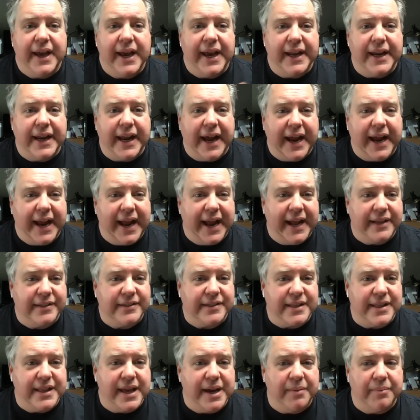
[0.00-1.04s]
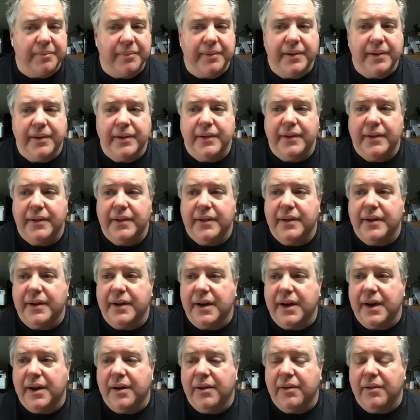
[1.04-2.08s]
And I ask them
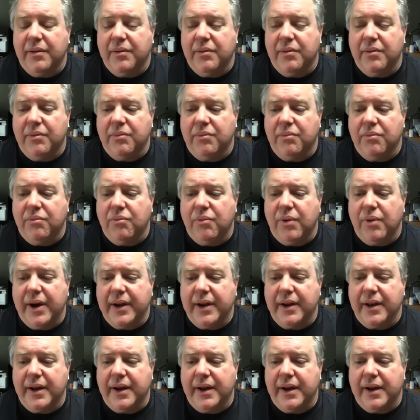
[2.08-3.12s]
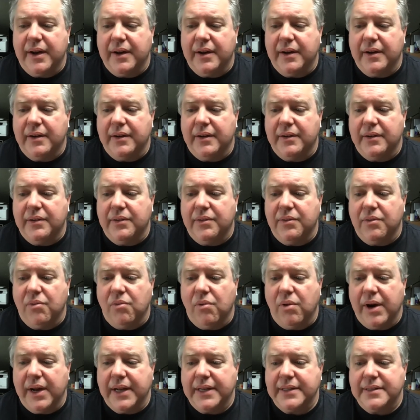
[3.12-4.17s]
uh, what, uh,
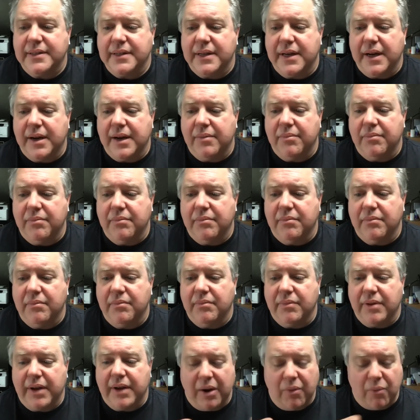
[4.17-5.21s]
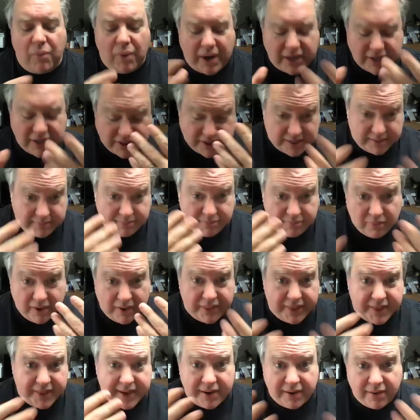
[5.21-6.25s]
what, um, and I watch them
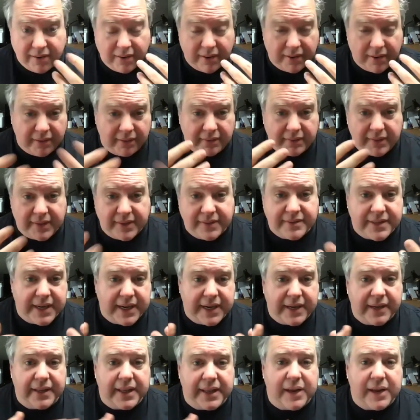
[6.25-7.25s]
while they are listening.